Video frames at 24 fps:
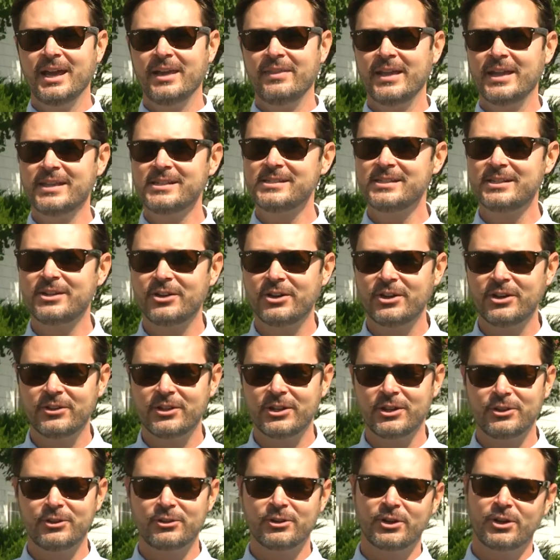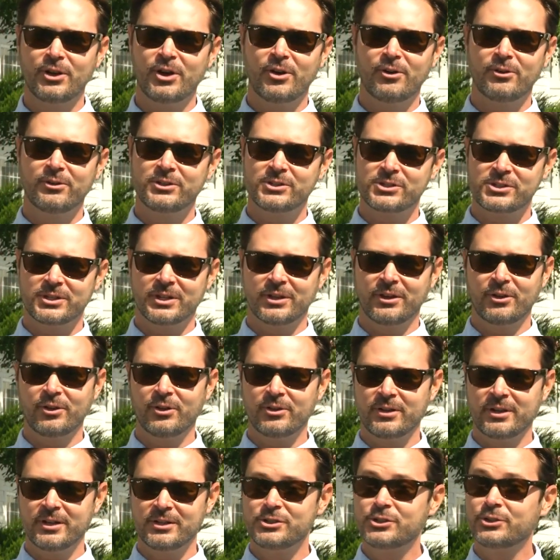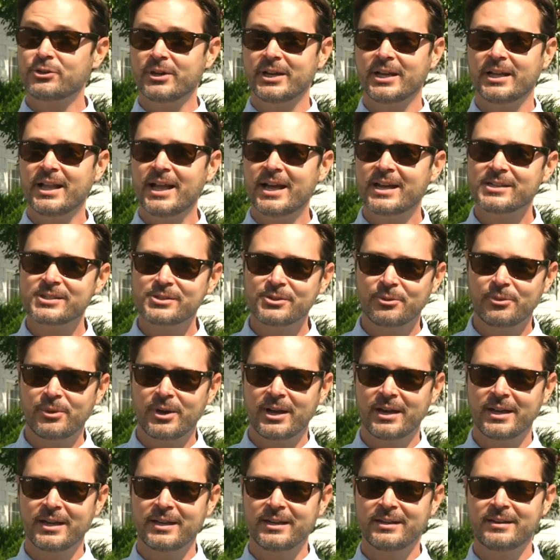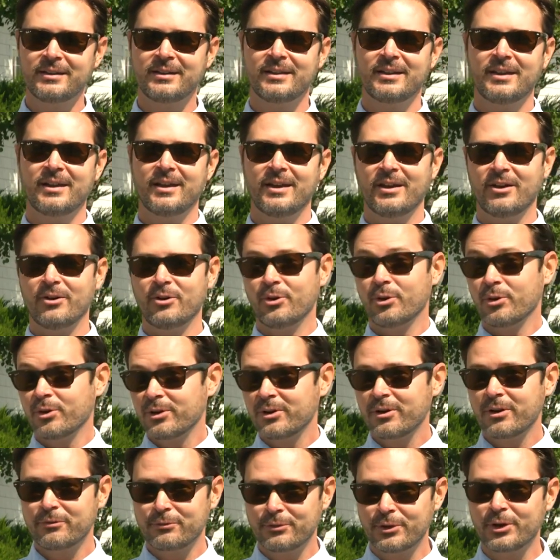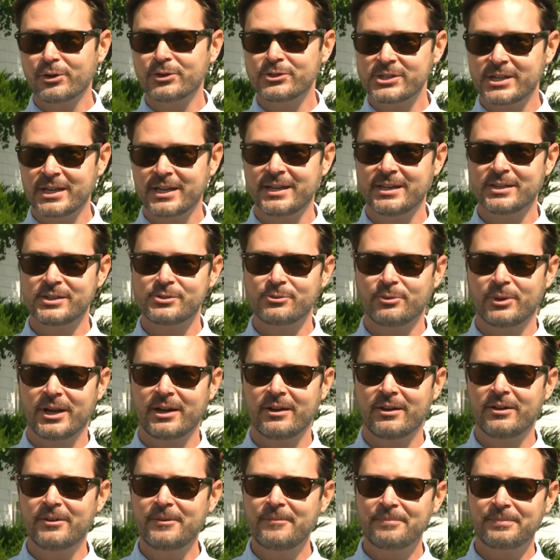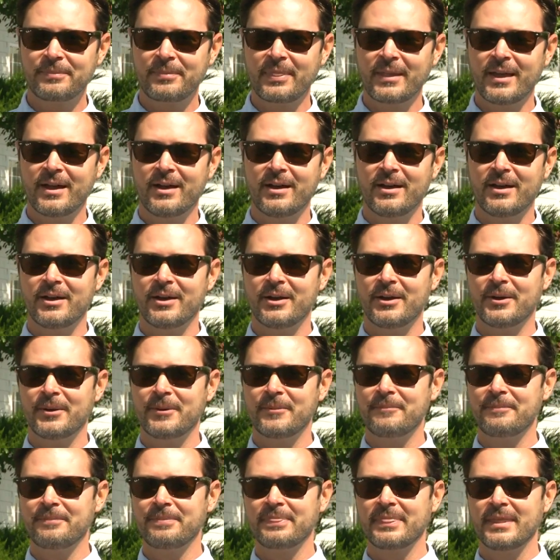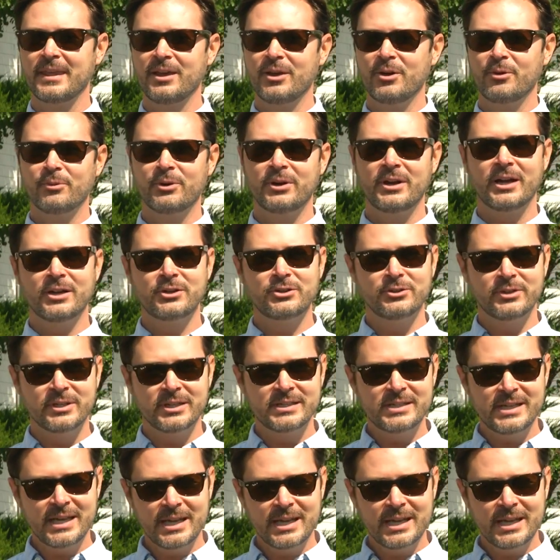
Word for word: And that's an area that you can go and just en enjoy a glass of wine or a frosé as well. Um, we're not doing